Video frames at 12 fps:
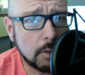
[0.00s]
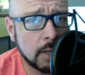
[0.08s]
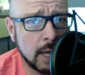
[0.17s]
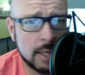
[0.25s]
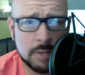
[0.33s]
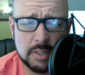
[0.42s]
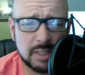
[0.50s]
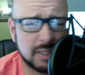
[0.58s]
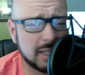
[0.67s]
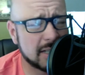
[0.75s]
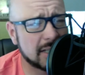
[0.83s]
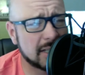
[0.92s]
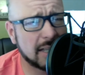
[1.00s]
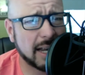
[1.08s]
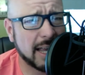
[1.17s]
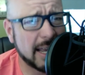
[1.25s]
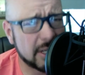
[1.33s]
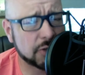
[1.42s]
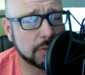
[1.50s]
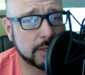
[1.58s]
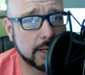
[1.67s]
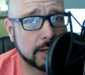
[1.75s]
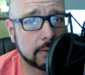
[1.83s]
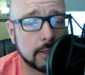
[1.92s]
And there's a lot of history
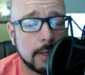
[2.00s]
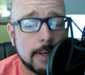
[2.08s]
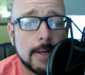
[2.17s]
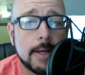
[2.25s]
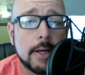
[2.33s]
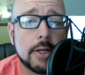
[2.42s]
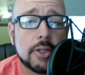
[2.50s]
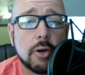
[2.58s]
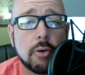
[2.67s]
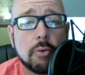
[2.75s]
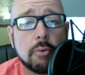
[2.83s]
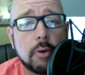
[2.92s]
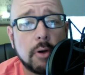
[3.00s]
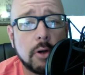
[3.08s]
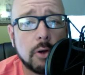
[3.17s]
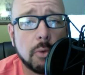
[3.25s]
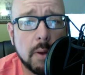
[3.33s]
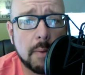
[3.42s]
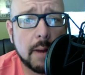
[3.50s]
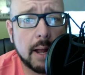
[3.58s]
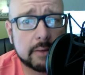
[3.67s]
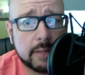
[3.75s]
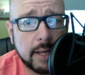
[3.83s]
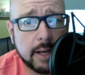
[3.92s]
there. So we went
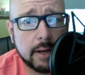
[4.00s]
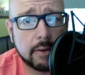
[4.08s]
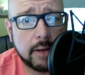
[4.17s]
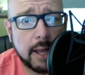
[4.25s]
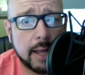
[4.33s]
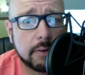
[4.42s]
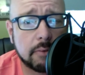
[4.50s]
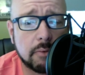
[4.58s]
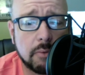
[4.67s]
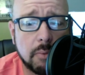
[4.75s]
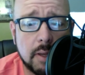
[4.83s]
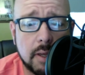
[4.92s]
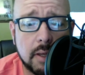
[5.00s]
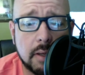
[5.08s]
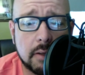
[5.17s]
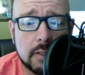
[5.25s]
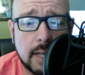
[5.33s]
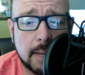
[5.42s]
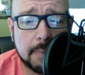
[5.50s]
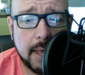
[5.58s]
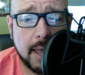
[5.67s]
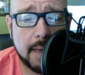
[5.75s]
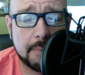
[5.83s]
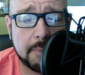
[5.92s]
out there and we set up
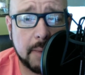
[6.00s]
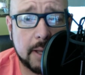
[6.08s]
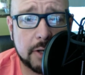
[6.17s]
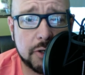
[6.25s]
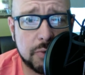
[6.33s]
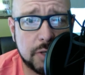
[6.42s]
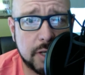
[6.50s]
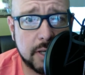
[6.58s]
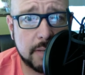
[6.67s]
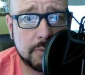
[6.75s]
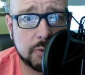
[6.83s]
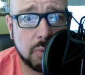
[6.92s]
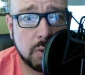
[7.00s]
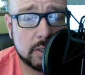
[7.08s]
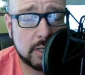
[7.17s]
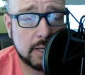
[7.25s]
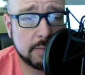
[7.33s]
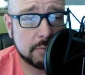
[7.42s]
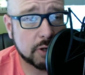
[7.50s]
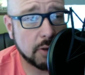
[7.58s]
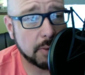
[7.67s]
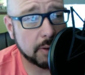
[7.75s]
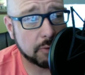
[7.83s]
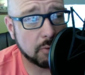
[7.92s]
camp, and we had two teams. One team was
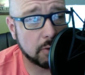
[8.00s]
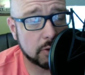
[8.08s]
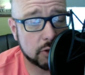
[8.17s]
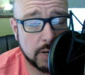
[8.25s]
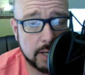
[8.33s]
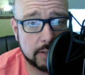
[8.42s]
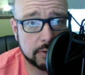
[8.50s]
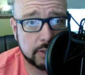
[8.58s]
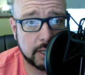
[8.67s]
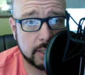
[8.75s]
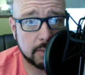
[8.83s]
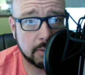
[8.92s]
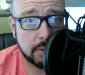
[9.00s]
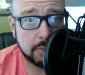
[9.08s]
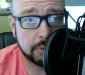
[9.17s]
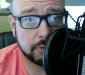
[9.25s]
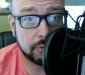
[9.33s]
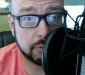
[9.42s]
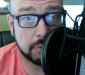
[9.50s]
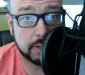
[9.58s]
going through all the trails, and they were going through doing